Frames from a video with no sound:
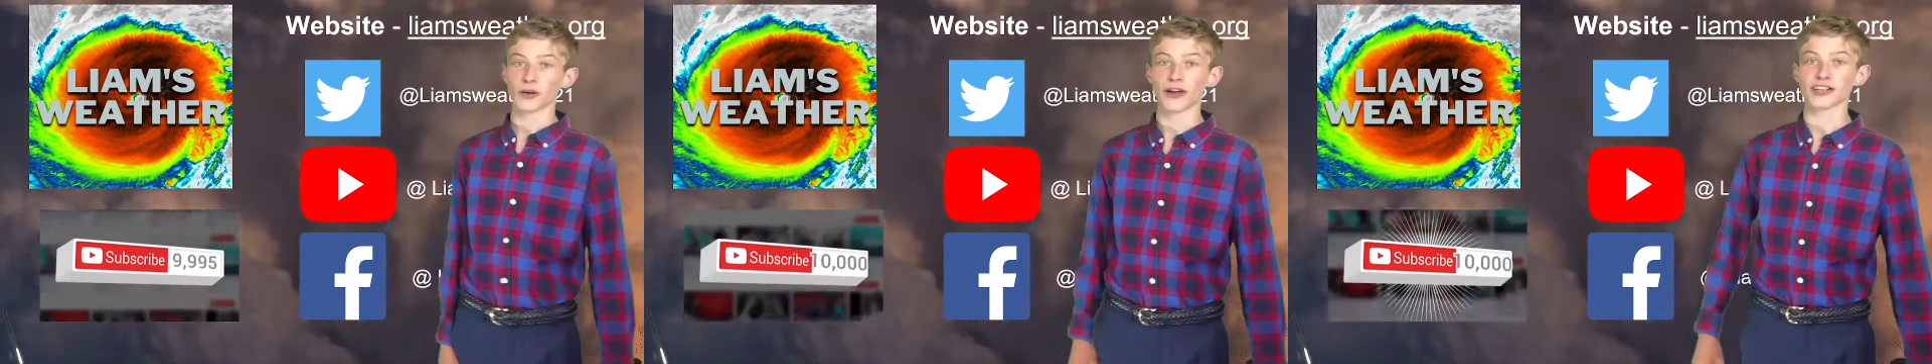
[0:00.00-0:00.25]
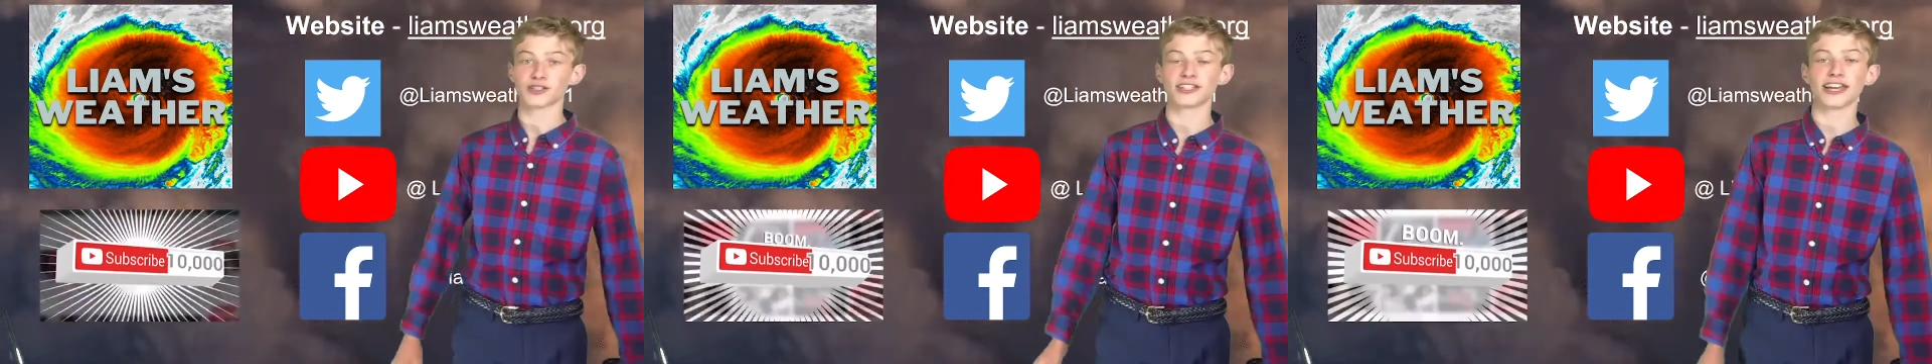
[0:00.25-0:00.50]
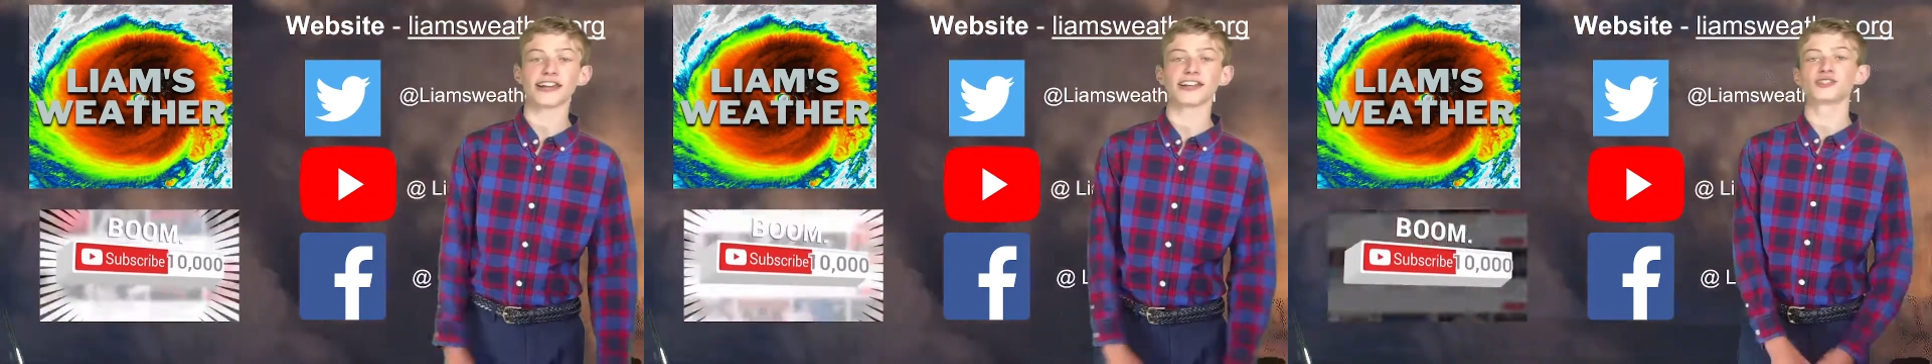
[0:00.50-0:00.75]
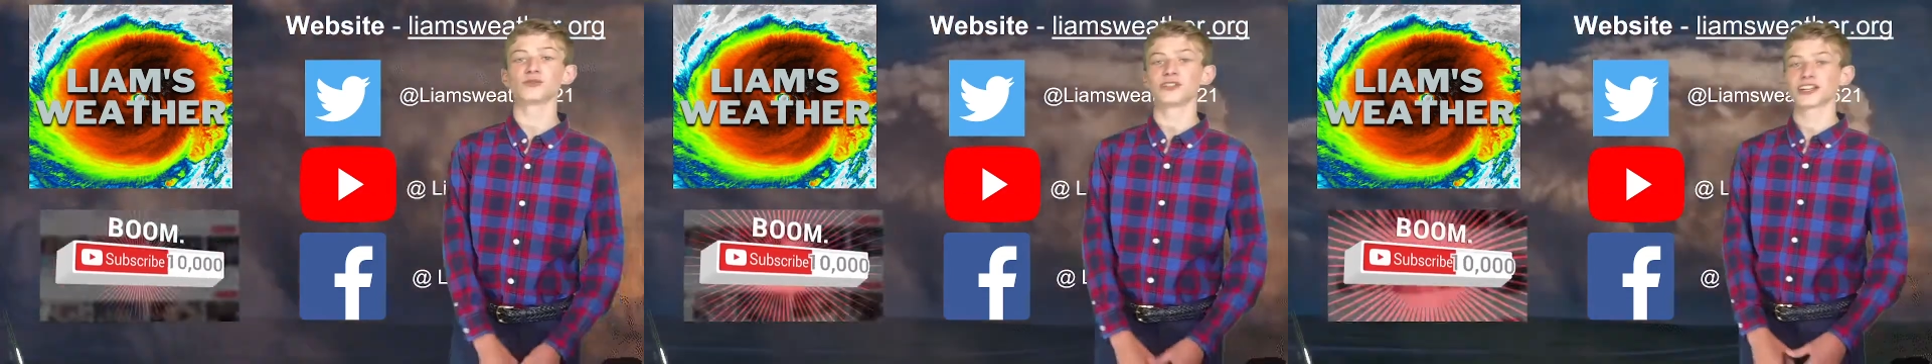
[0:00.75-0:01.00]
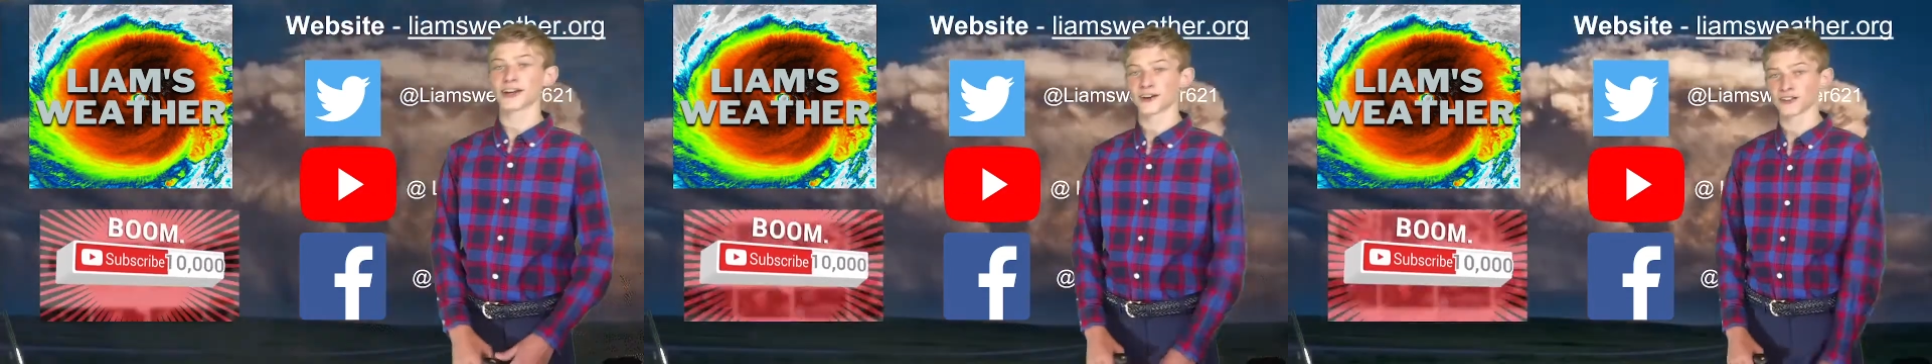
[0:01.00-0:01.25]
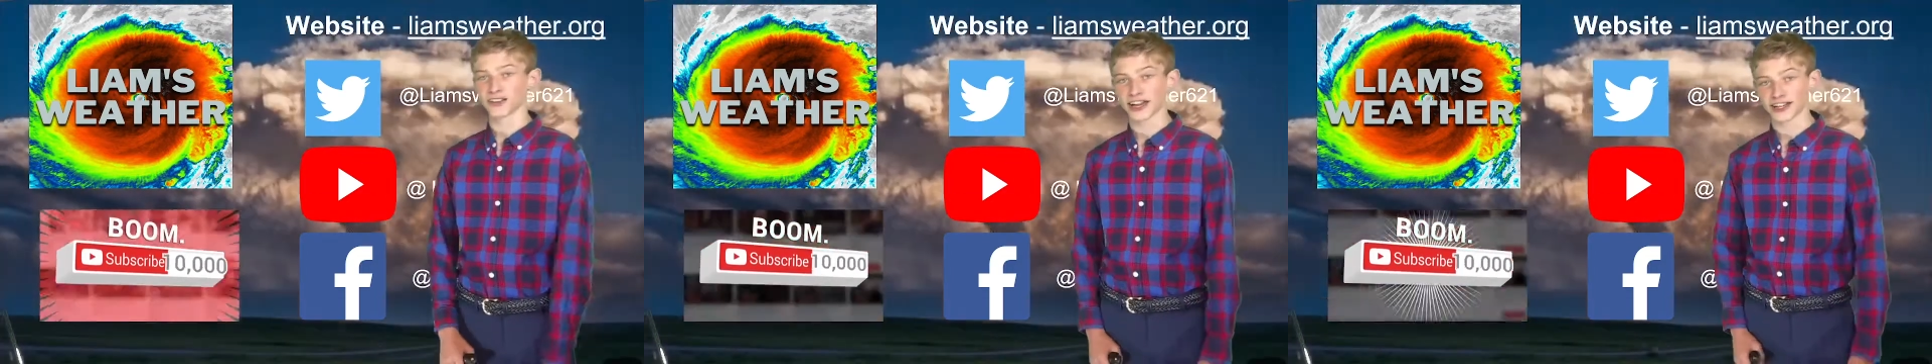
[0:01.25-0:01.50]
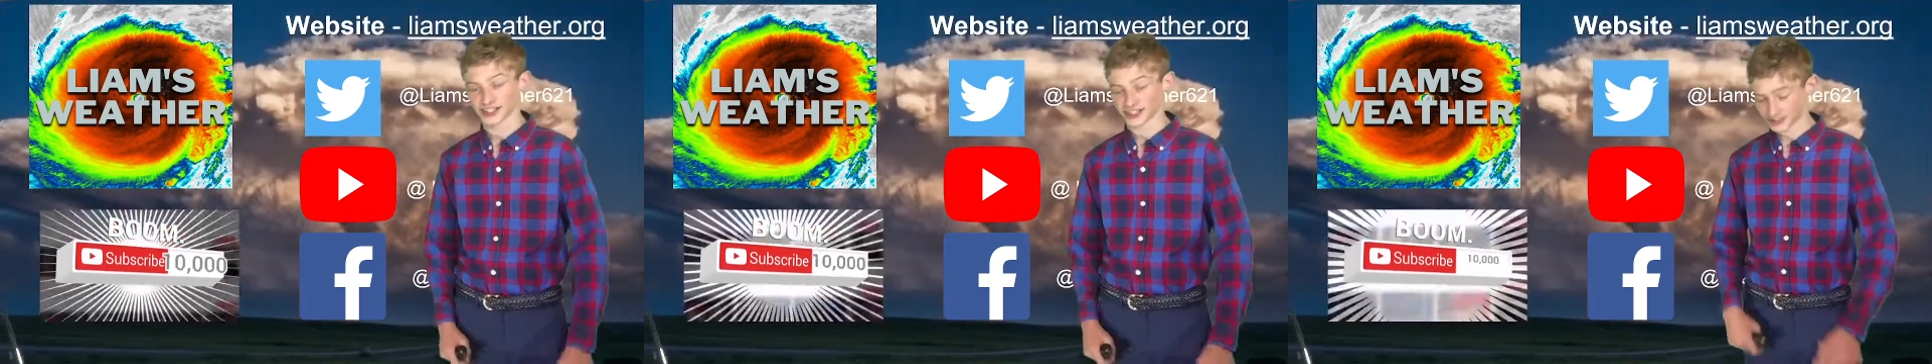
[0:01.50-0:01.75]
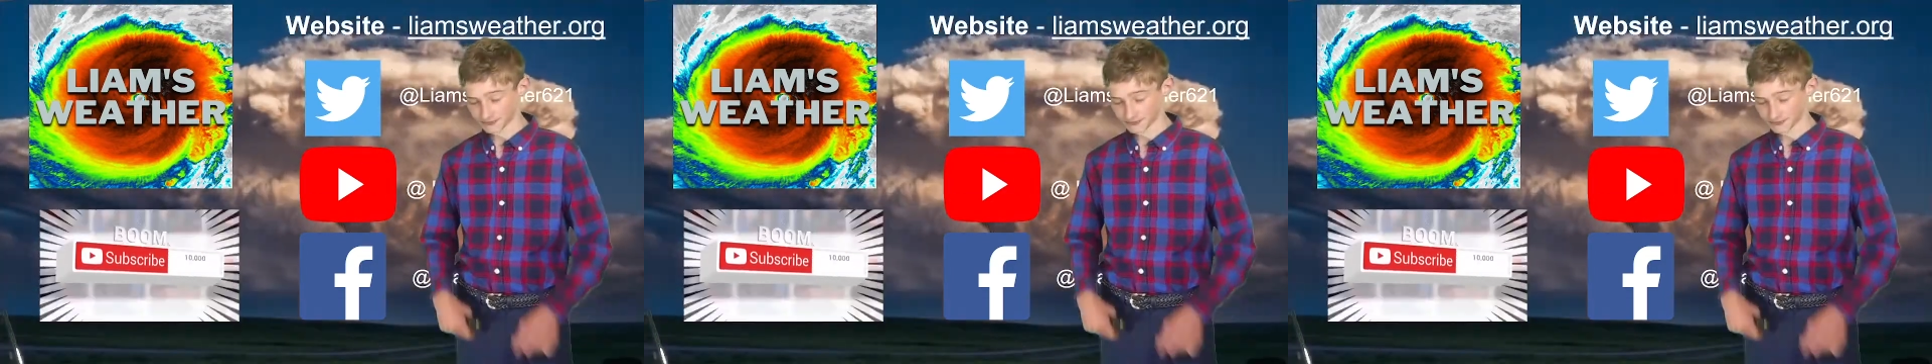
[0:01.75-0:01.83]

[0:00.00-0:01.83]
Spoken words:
as you get into the Carolinas.